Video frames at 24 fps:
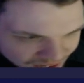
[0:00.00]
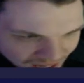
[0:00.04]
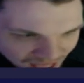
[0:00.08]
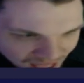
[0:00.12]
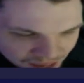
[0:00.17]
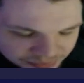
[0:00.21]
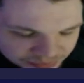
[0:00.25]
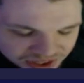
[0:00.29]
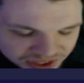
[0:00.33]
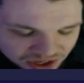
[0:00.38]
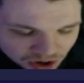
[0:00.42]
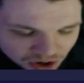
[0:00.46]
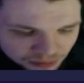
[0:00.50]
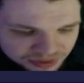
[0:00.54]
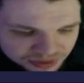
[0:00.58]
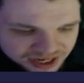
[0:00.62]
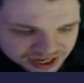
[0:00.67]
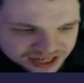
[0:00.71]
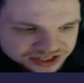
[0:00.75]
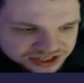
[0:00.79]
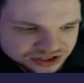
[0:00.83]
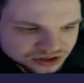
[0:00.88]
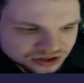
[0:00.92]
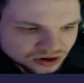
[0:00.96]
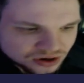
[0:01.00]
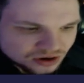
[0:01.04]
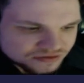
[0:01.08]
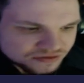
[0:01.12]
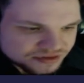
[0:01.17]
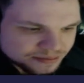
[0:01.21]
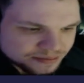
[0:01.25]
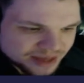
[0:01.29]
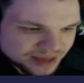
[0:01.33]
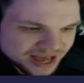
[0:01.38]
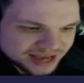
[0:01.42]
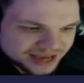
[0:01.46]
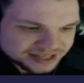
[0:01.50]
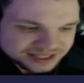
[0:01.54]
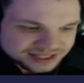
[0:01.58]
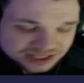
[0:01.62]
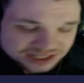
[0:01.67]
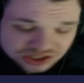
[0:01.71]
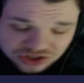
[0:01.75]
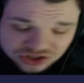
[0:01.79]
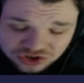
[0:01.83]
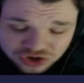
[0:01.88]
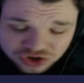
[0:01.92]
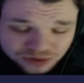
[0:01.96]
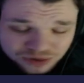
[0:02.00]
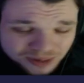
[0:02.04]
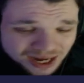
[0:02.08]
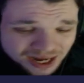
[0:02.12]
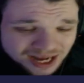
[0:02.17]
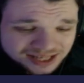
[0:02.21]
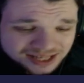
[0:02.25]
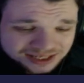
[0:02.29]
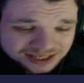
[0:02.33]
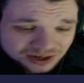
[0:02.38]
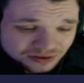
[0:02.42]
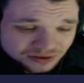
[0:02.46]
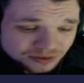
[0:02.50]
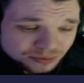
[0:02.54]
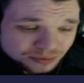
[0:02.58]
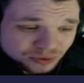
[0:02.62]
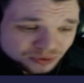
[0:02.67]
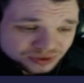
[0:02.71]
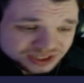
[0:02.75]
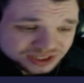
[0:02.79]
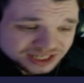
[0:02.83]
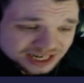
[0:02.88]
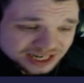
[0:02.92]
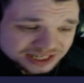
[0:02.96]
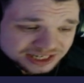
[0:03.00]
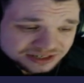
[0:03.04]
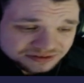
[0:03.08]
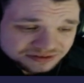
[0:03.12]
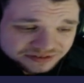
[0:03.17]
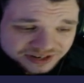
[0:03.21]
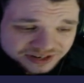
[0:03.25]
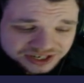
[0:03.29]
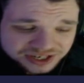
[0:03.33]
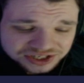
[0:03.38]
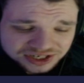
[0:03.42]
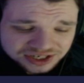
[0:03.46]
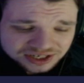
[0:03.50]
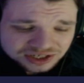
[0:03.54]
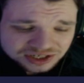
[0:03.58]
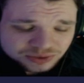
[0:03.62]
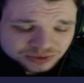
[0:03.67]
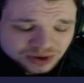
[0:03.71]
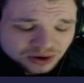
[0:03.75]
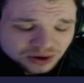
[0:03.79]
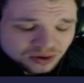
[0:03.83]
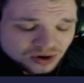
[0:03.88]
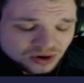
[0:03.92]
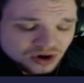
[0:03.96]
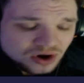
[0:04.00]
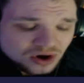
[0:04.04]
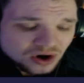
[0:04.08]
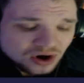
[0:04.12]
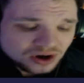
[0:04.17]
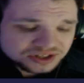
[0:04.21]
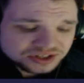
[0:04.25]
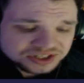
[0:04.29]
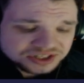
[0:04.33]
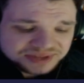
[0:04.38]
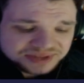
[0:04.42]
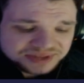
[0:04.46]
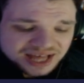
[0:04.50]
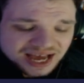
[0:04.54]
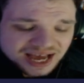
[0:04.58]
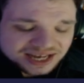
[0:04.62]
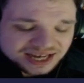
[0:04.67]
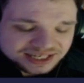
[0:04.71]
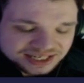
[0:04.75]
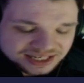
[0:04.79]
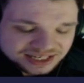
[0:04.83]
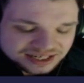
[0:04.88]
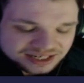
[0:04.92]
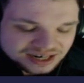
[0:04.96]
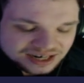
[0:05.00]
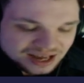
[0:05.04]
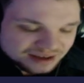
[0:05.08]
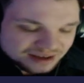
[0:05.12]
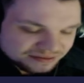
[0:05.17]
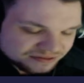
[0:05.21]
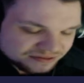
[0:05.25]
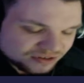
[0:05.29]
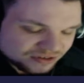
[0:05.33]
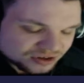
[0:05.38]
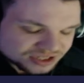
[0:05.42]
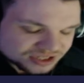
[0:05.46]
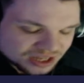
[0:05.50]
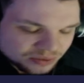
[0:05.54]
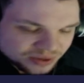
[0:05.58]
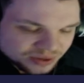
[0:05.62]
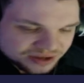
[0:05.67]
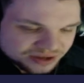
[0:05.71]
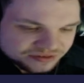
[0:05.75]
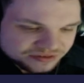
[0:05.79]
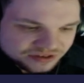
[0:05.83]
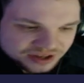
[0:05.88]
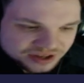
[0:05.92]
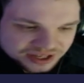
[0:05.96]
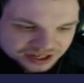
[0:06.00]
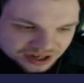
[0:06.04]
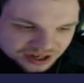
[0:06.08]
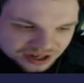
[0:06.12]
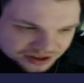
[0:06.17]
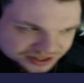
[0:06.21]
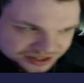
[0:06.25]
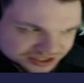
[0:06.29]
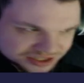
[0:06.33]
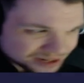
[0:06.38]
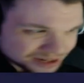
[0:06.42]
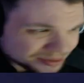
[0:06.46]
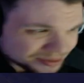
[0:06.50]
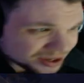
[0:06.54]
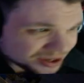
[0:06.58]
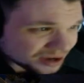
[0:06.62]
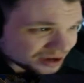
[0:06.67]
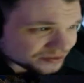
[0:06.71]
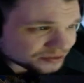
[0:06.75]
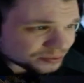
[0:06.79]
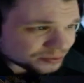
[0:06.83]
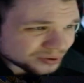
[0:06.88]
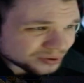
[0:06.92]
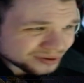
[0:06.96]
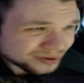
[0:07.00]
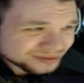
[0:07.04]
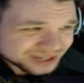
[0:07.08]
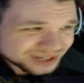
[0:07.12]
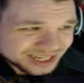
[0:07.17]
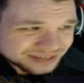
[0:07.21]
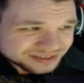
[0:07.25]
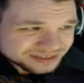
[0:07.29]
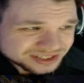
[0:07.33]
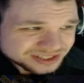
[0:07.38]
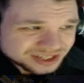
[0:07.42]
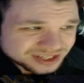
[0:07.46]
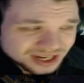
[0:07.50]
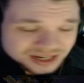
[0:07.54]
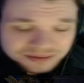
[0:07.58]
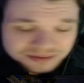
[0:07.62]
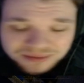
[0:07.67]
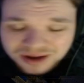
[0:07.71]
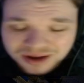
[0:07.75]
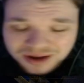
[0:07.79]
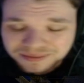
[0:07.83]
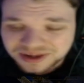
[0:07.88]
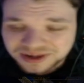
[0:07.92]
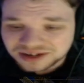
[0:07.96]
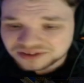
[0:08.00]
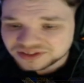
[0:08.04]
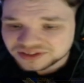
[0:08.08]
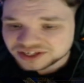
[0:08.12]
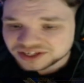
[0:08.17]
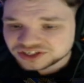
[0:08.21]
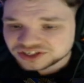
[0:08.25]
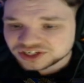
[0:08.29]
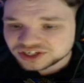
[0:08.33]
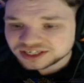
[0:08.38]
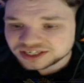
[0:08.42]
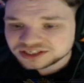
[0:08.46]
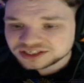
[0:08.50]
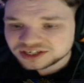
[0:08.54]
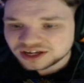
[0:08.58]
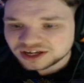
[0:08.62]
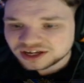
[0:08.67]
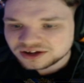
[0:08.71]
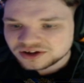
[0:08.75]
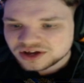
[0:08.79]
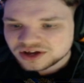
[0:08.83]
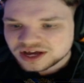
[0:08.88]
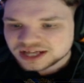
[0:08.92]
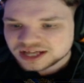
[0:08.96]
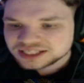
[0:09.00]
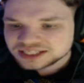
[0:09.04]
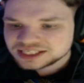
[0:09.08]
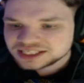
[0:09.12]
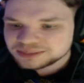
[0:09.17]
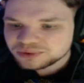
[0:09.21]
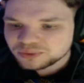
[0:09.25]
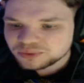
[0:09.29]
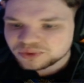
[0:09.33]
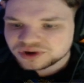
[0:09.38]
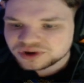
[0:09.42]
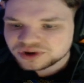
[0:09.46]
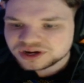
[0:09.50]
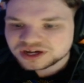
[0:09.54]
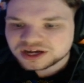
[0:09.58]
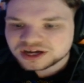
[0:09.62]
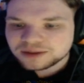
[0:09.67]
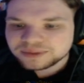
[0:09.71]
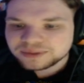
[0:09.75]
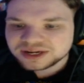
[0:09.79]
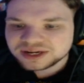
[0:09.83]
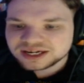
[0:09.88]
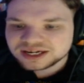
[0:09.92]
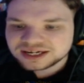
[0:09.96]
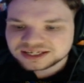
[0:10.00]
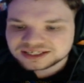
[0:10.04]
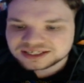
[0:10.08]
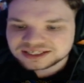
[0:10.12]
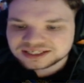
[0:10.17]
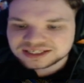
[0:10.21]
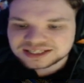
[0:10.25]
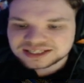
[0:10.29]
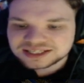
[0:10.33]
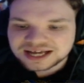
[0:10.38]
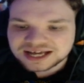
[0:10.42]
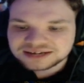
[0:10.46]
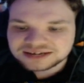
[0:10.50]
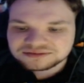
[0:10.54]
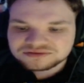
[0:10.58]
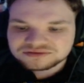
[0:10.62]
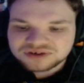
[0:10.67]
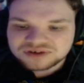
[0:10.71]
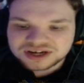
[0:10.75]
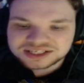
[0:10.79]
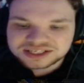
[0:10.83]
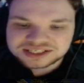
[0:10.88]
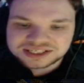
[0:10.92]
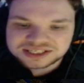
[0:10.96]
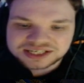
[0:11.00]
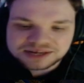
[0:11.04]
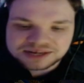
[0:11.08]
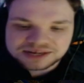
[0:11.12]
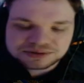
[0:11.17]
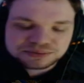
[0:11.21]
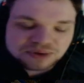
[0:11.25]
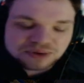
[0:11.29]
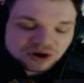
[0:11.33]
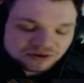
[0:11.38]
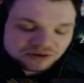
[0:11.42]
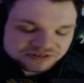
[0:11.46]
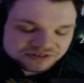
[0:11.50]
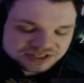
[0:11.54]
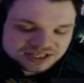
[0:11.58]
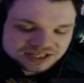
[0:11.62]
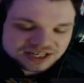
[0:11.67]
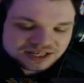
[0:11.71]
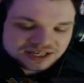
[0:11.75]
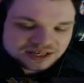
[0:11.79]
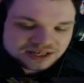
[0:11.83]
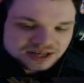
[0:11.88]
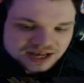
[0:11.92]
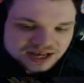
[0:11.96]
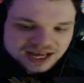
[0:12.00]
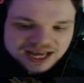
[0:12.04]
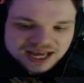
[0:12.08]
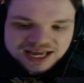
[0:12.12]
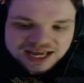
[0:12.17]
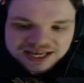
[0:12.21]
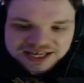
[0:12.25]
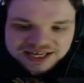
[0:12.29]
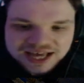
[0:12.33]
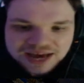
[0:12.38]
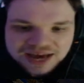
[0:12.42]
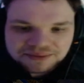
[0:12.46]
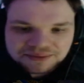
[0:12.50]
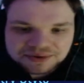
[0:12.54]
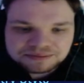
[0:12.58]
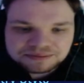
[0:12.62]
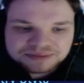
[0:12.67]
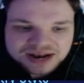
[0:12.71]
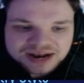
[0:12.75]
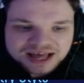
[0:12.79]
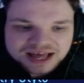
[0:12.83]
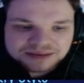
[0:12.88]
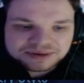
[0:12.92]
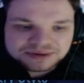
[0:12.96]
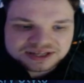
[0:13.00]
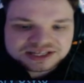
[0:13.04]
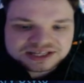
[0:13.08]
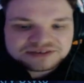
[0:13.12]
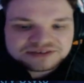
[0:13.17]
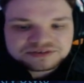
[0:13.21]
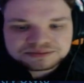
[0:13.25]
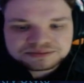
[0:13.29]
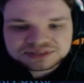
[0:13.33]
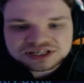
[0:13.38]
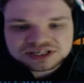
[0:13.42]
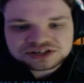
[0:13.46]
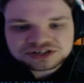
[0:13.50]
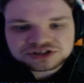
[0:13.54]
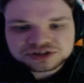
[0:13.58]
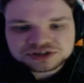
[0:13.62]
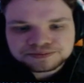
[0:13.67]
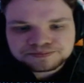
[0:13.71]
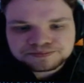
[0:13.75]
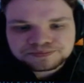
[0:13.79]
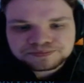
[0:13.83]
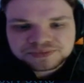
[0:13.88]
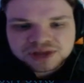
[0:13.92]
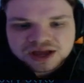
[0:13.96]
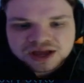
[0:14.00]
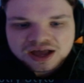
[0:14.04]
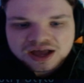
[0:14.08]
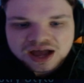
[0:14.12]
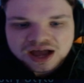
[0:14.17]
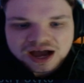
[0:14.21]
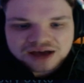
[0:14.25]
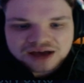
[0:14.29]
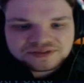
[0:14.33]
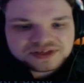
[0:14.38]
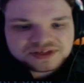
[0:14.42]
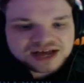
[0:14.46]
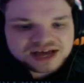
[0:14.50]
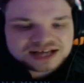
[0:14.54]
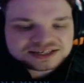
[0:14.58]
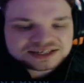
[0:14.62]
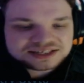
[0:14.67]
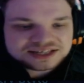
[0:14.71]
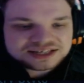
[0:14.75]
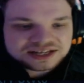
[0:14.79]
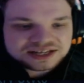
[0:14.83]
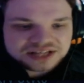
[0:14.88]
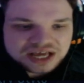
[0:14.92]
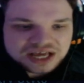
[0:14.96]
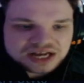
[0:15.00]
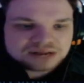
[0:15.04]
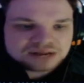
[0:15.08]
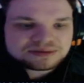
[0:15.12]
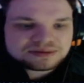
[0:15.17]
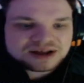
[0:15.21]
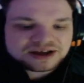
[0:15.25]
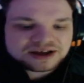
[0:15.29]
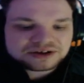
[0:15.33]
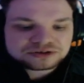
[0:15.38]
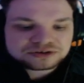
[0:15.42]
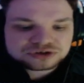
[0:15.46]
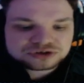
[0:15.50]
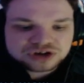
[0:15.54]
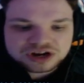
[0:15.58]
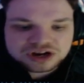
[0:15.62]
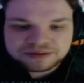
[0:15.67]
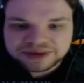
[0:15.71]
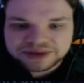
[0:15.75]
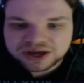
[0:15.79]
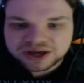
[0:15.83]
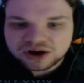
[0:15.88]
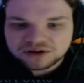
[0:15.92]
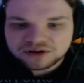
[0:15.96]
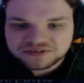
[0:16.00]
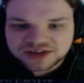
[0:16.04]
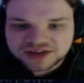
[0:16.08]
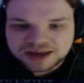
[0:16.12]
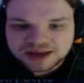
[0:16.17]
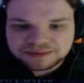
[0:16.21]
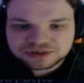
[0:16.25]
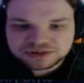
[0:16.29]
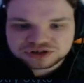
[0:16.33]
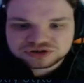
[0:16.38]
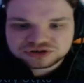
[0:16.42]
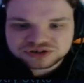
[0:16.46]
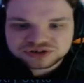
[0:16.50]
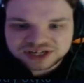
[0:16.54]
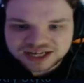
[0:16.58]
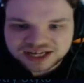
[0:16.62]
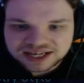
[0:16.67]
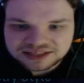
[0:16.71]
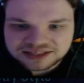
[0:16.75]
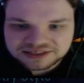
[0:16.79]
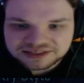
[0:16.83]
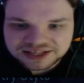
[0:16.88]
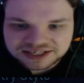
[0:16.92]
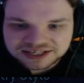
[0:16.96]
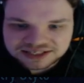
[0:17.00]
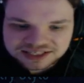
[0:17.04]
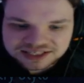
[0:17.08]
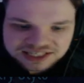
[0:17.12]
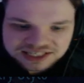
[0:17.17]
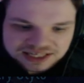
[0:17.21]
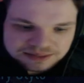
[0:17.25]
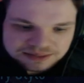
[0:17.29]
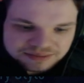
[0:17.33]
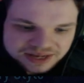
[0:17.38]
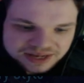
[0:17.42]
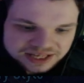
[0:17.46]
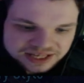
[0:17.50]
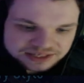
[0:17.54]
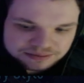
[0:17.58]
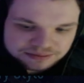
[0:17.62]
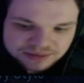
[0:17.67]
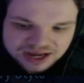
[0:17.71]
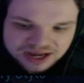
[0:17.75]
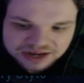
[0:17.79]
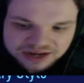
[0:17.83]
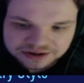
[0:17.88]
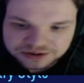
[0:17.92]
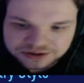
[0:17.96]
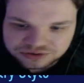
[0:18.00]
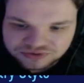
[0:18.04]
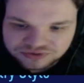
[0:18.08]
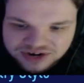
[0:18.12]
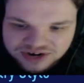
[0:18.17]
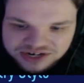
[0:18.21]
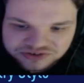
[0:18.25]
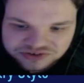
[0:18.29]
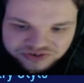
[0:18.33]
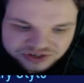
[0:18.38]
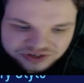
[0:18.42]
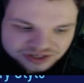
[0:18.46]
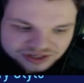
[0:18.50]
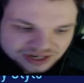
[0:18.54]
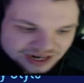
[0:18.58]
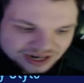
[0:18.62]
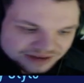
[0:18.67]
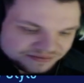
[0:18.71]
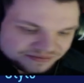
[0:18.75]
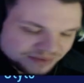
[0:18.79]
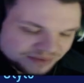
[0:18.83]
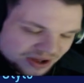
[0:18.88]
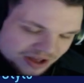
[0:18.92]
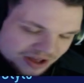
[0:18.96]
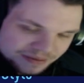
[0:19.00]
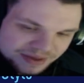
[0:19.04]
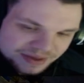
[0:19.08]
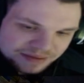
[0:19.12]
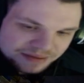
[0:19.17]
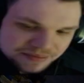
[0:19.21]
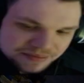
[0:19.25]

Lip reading: But the combination of the pace is super hard to get off the ball. Decent finishing as well on top of that, and like 4-star weak foot, you know, he's going to be comfortable on either side in my opinion this year. So Timo Werner coming in that right CDM spot. Obviously in game we play him in a different position. As I said, the only player who's going to be off chemistry in this team is Marcus Rashford, and I put him in